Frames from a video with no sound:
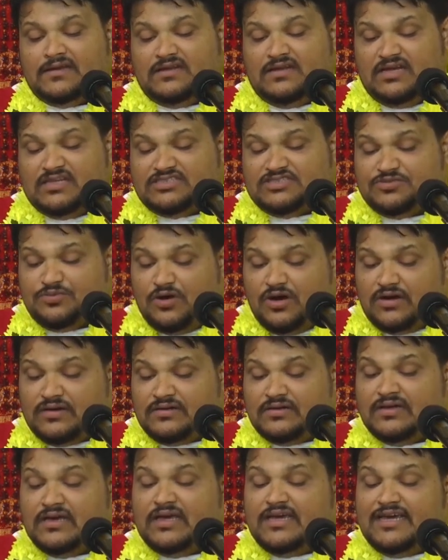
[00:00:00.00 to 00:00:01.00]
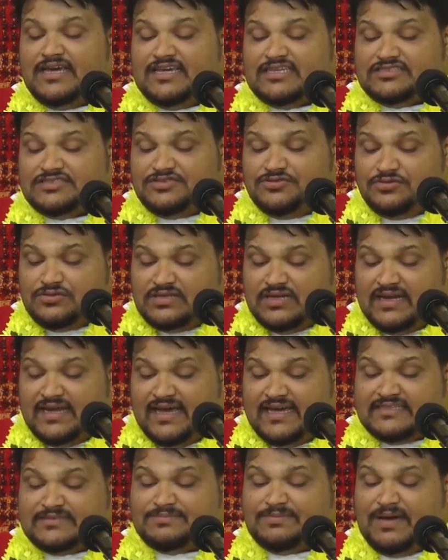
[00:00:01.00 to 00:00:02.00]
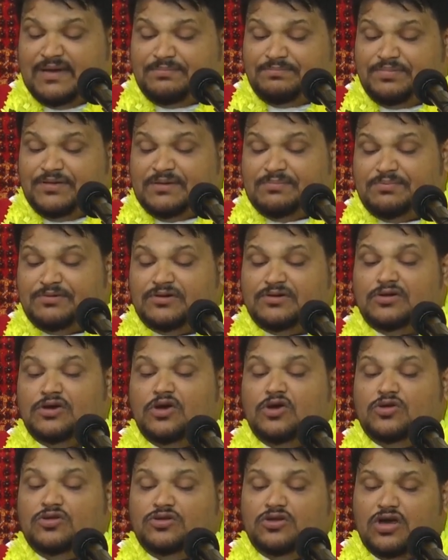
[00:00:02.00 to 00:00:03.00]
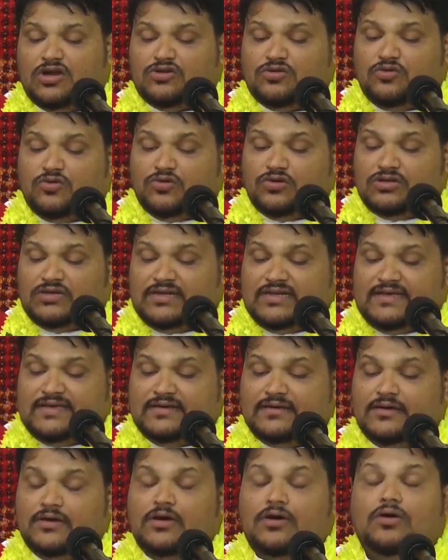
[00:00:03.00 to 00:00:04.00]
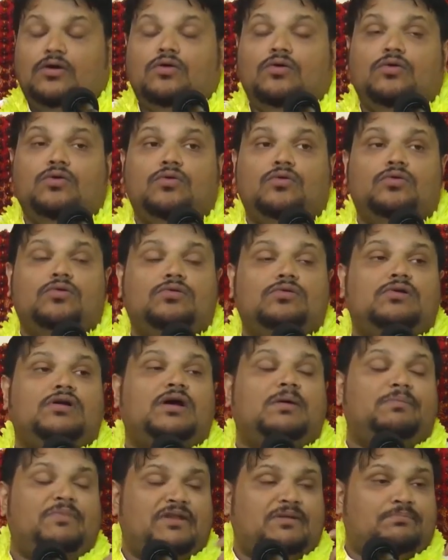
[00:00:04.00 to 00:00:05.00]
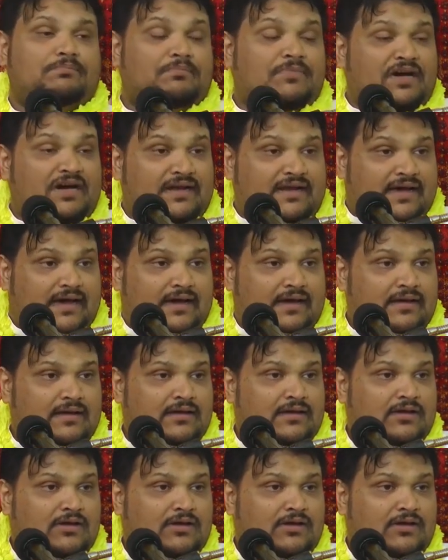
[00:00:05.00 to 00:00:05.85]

This one is utilized by people not only who commit murder,